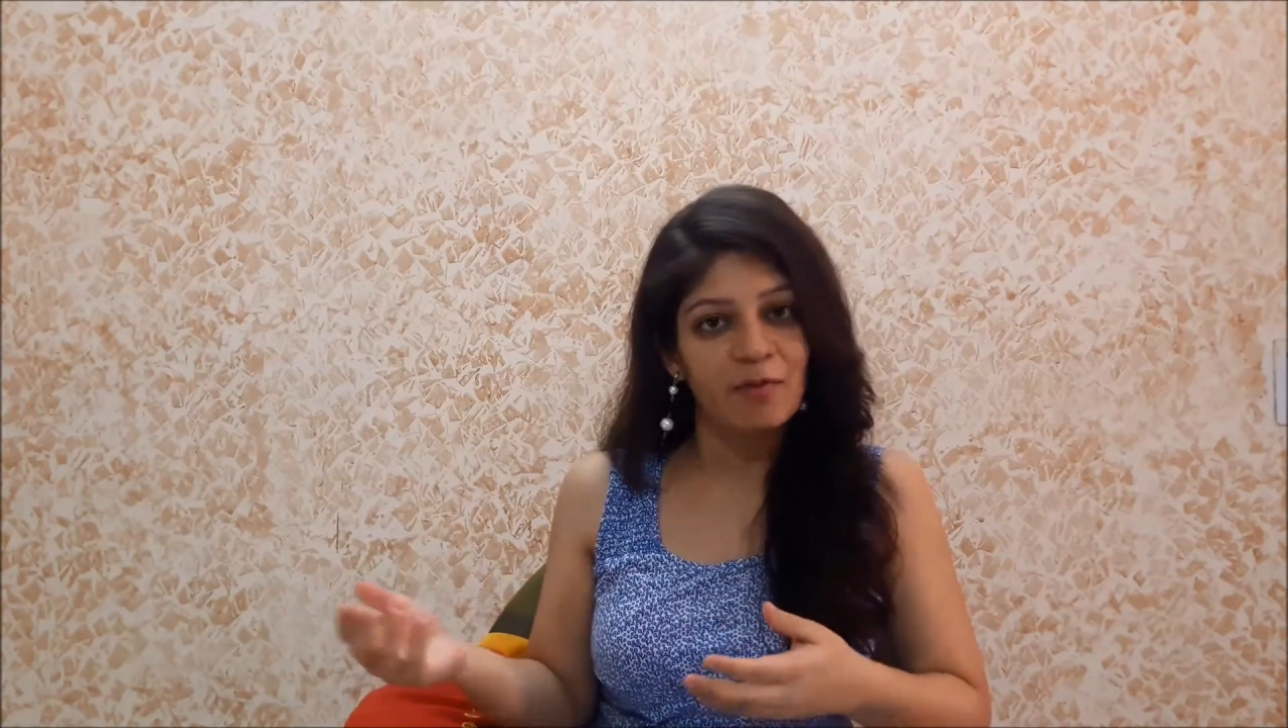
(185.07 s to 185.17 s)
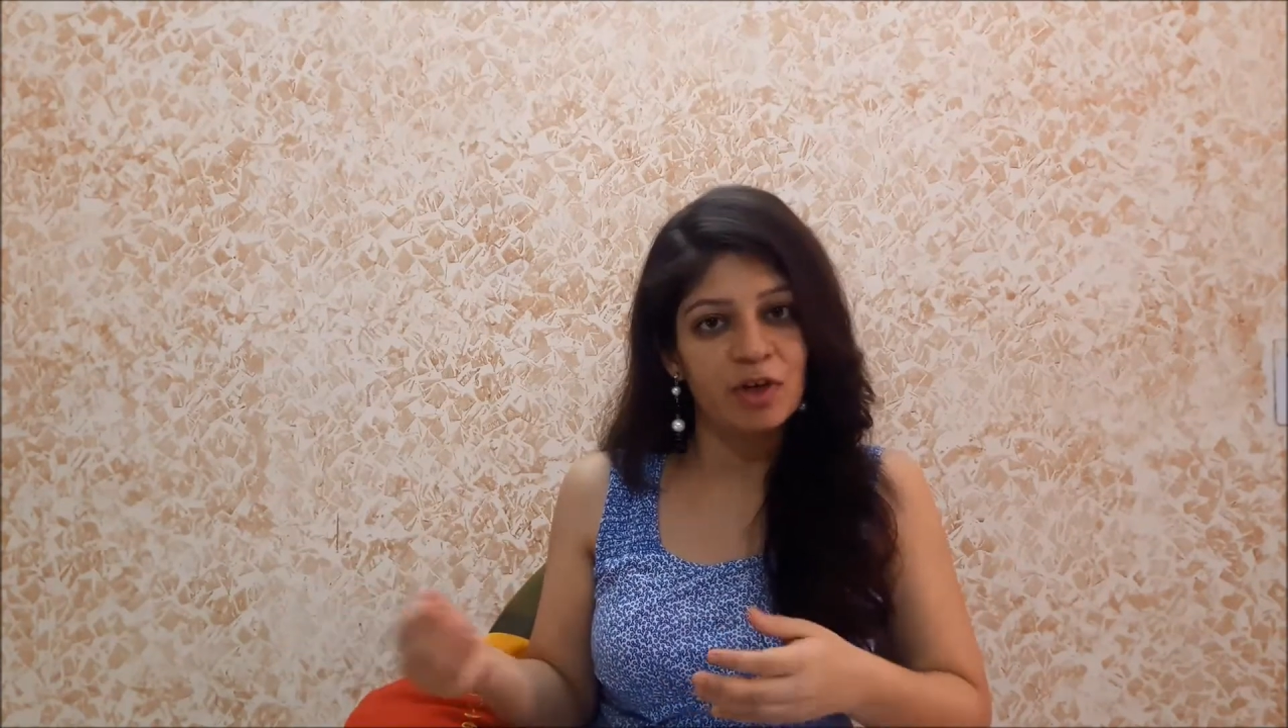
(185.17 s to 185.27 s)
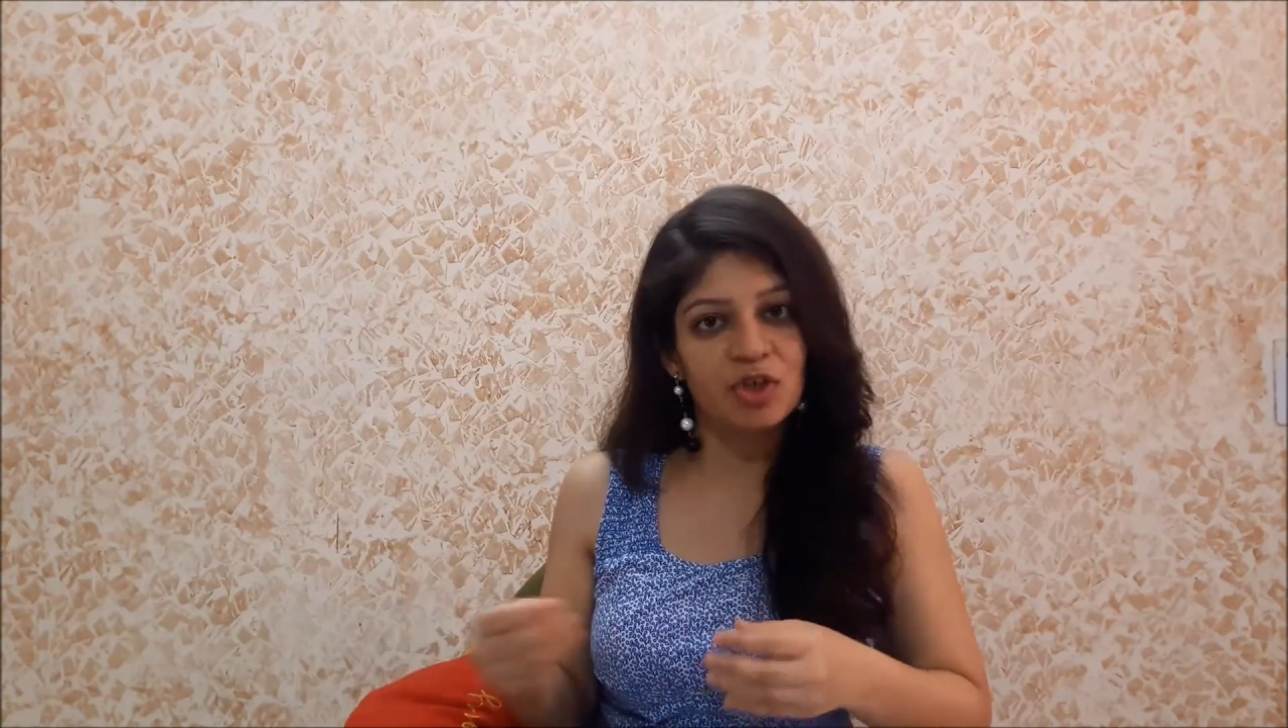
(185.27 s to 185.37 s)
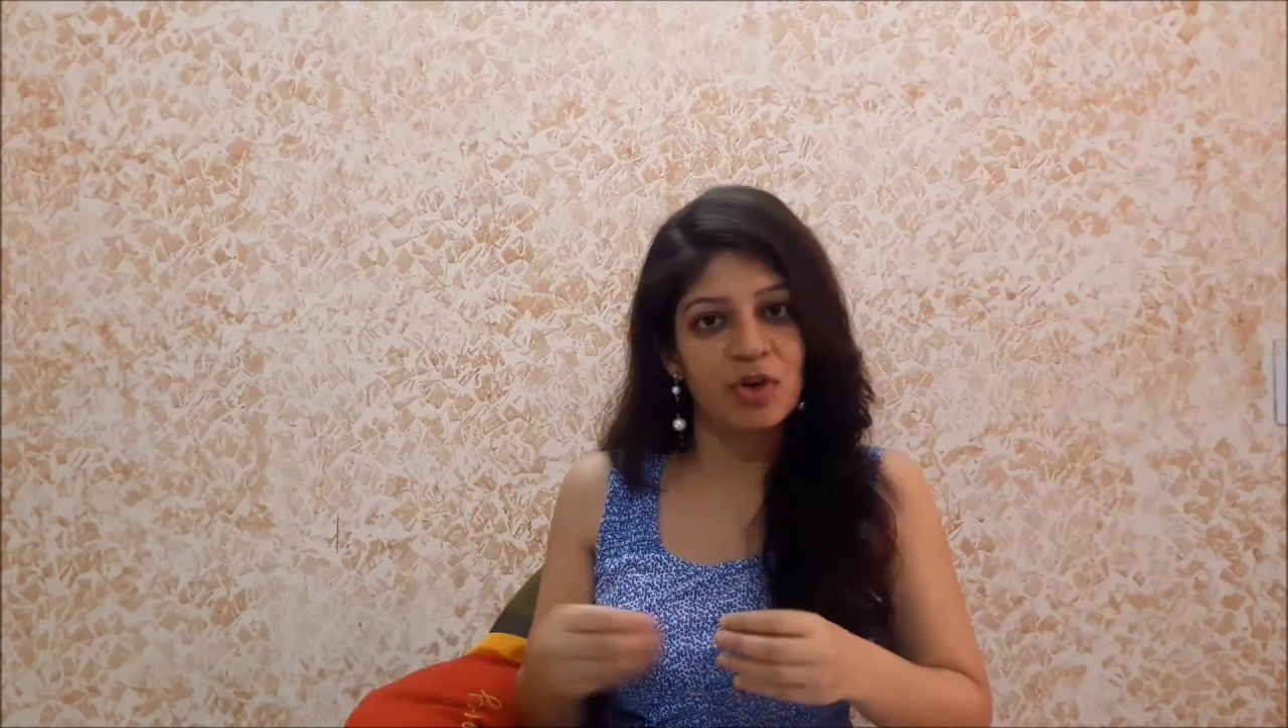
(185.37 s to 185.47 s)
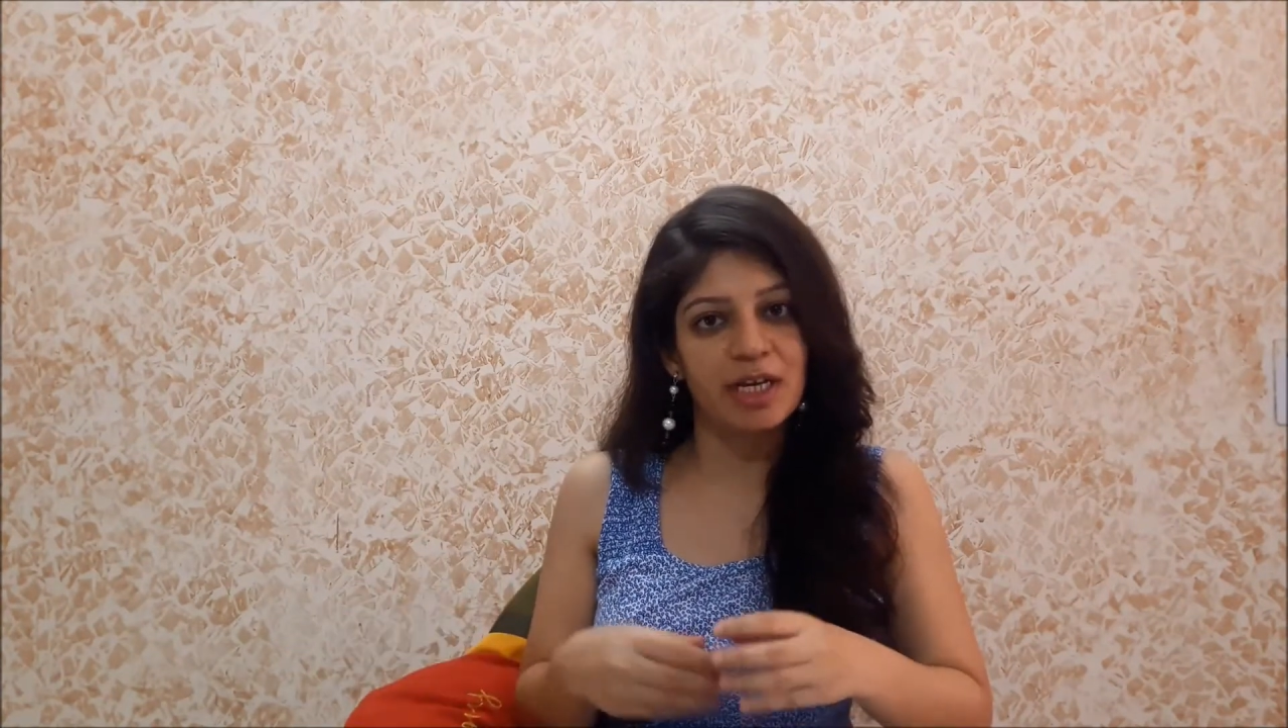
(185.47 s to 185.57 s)

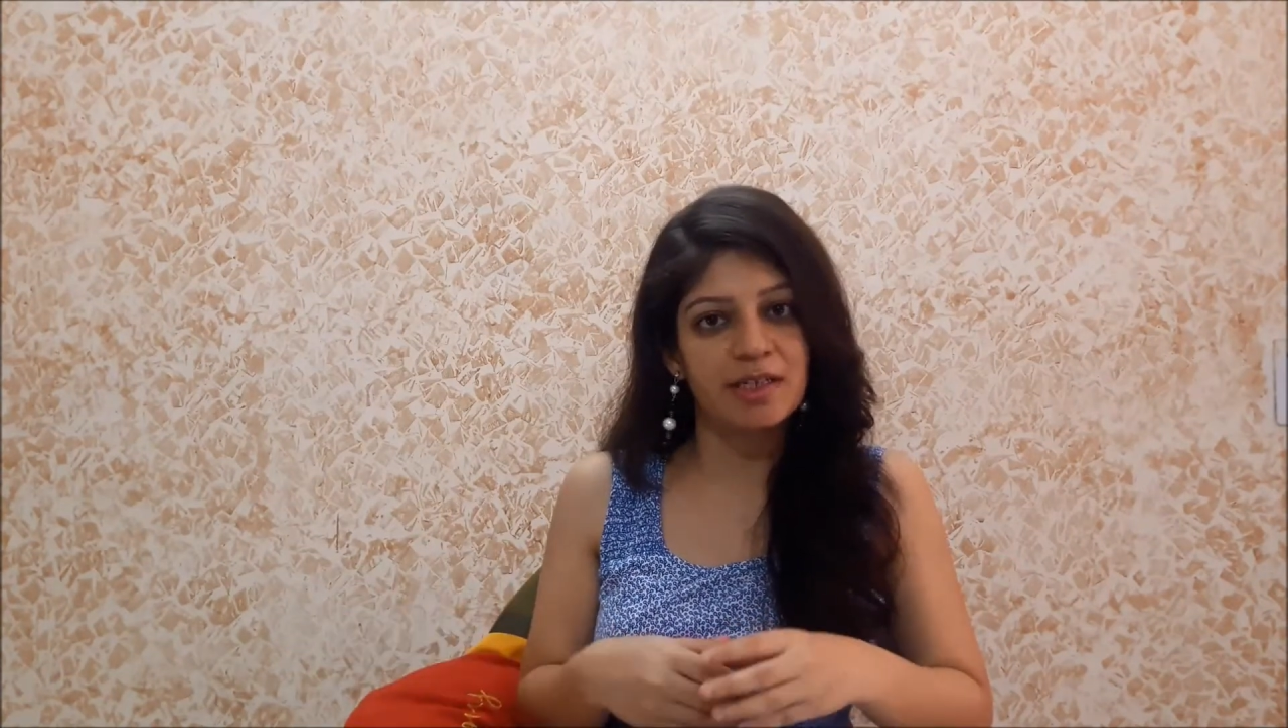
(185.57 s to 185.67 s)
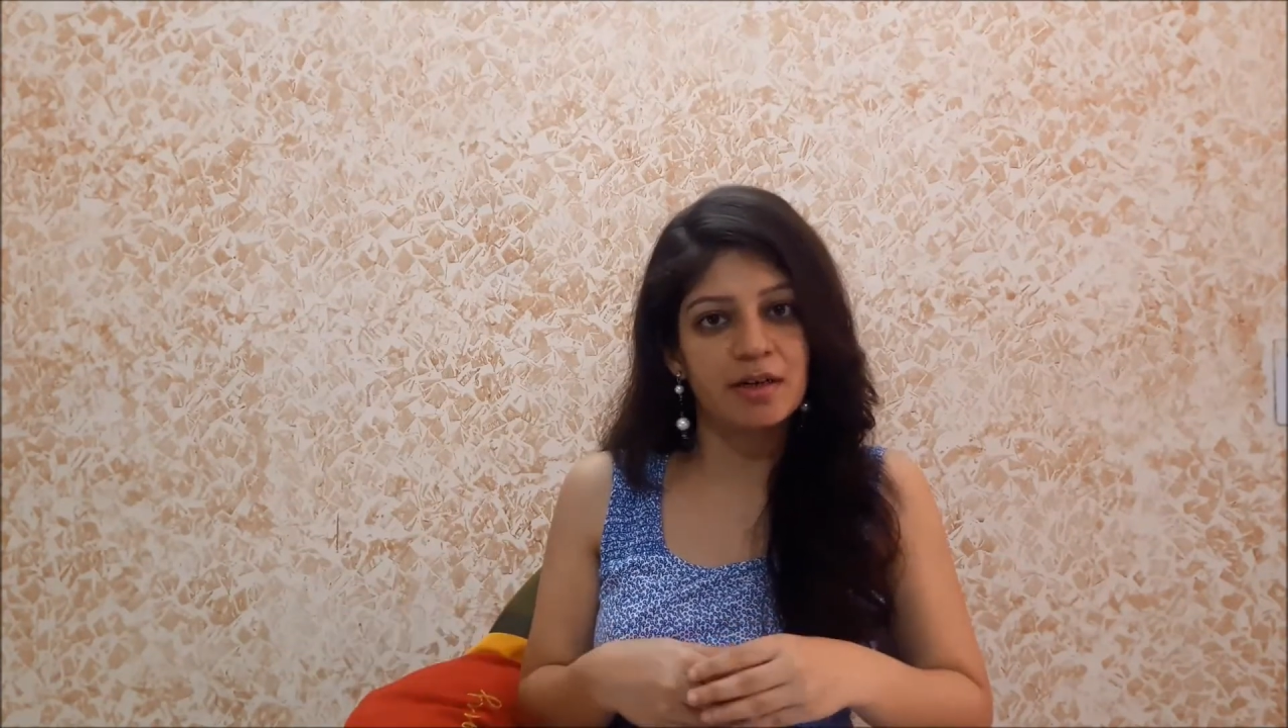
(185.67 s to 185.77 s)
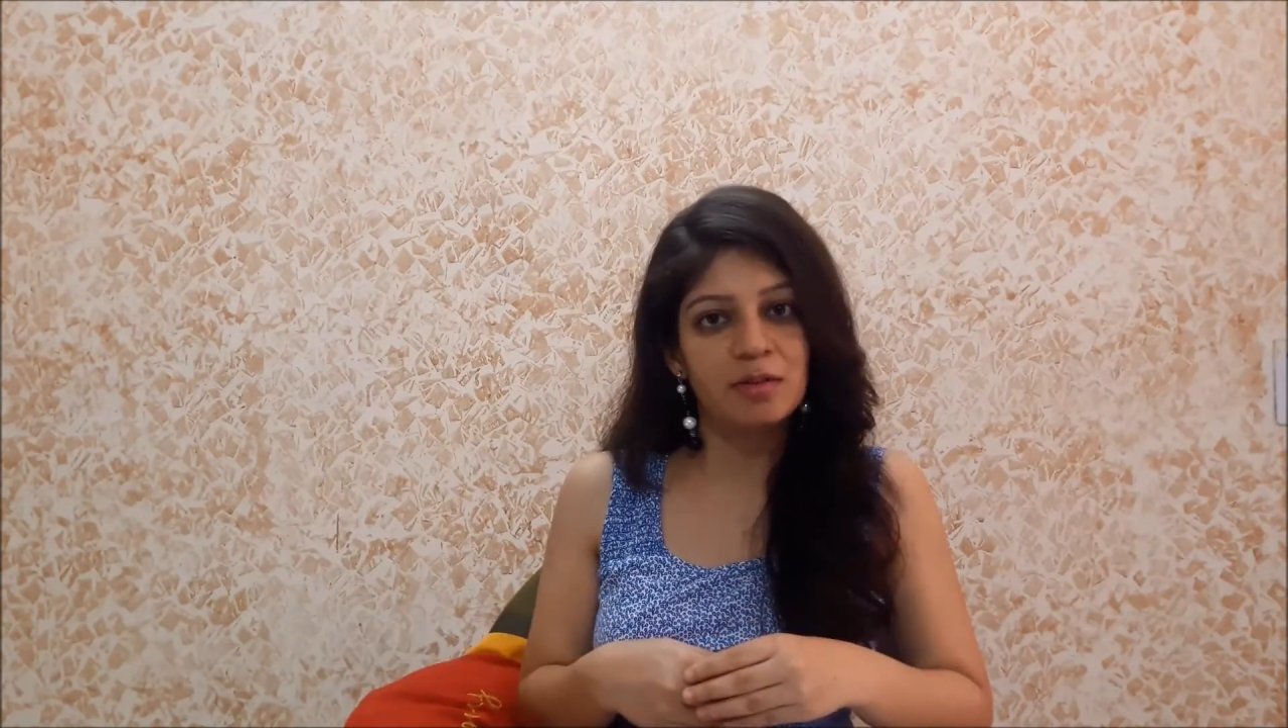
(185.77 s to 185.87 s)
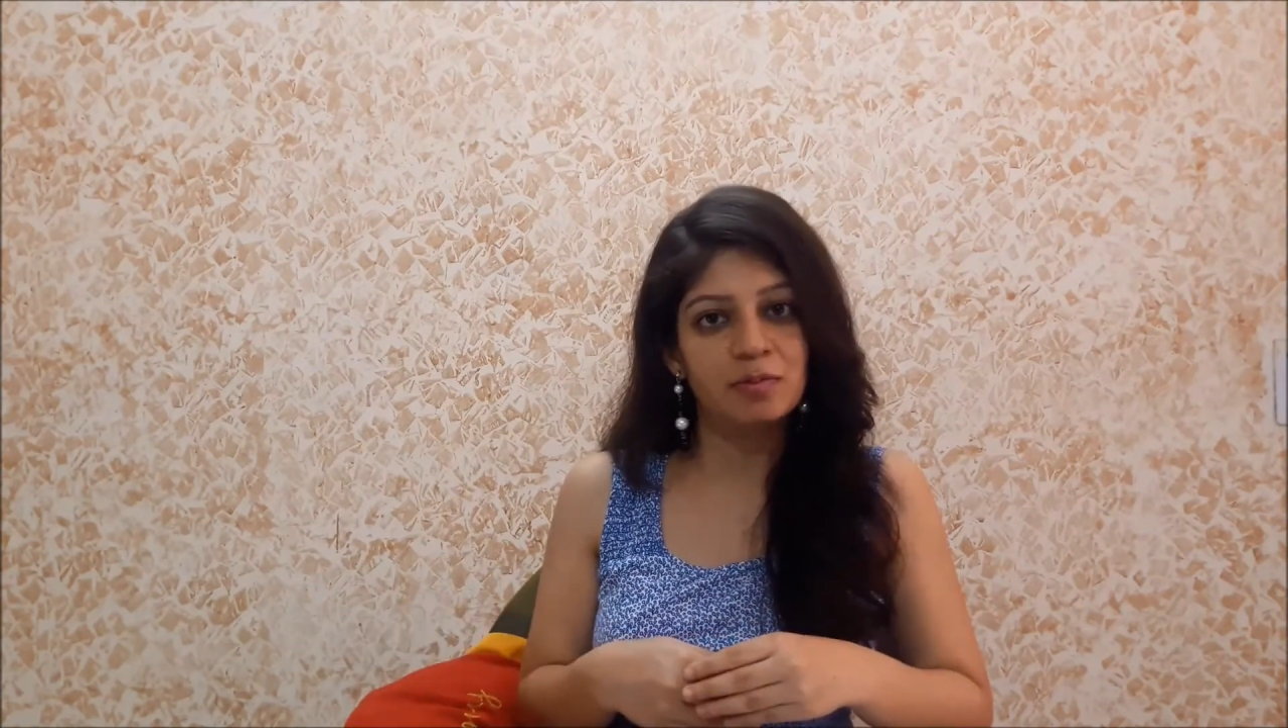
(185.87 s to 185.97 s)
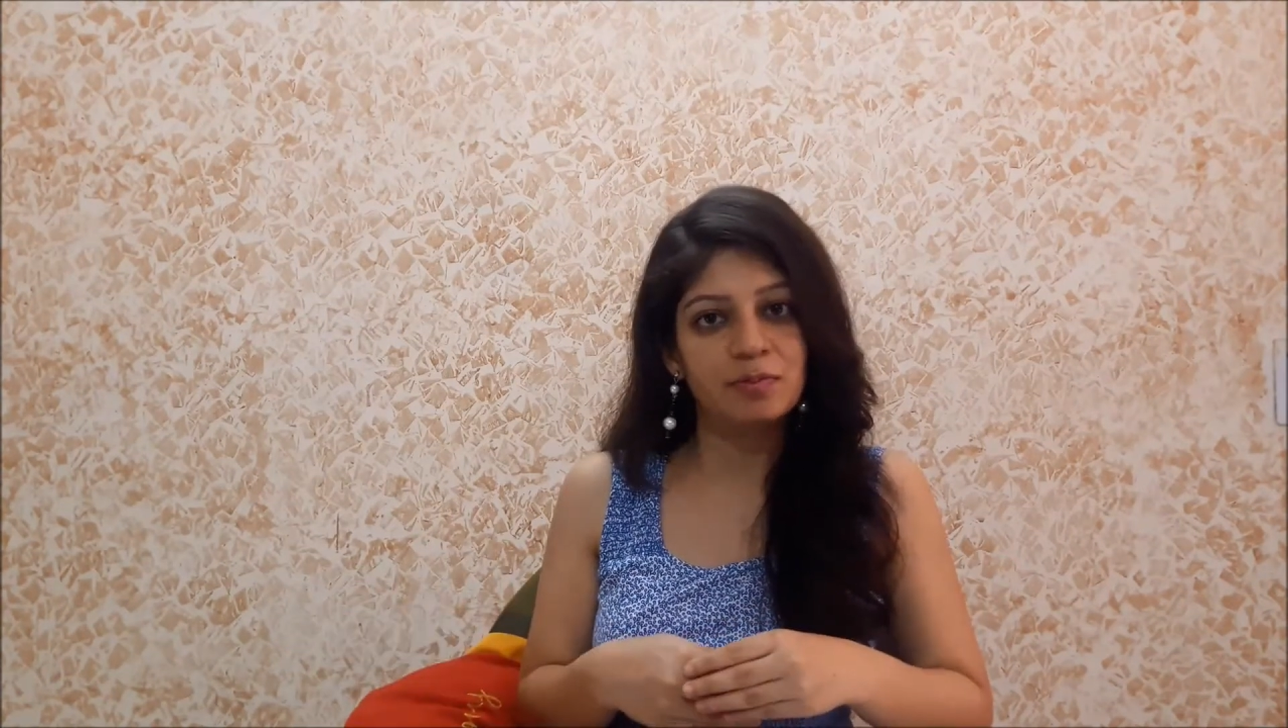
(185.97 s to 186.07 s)

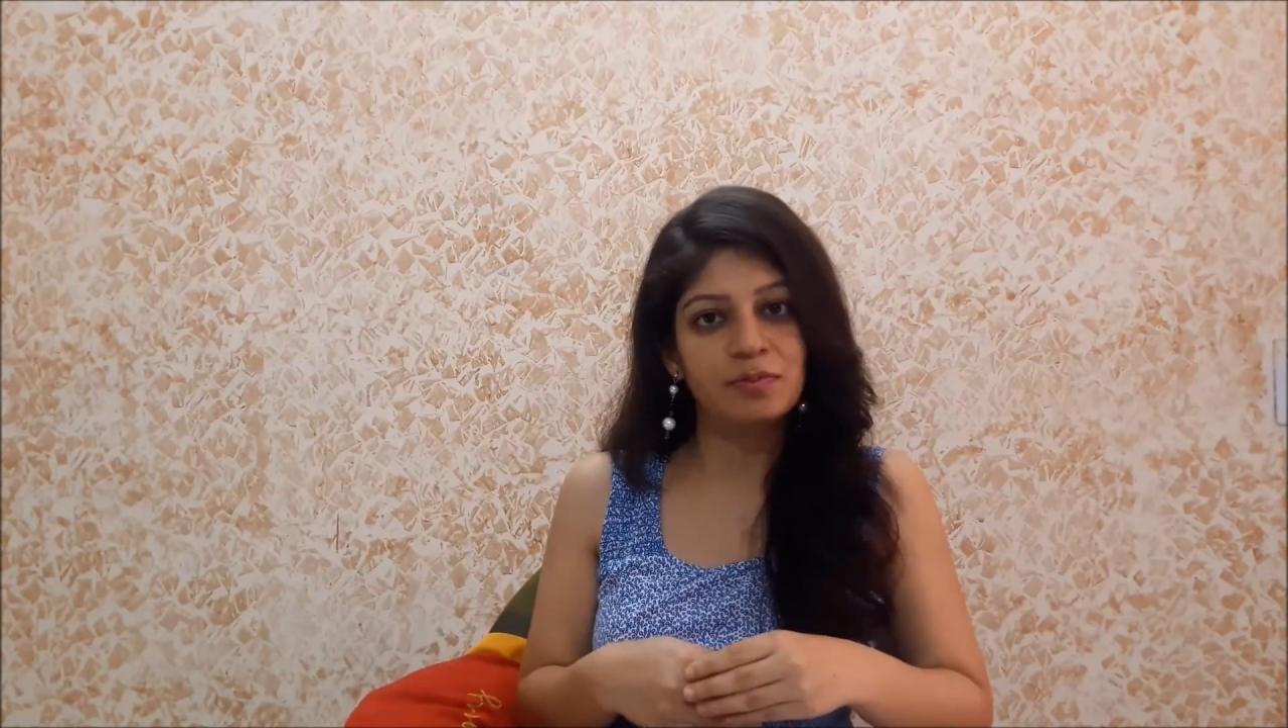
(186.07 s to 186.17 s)
refrigerator,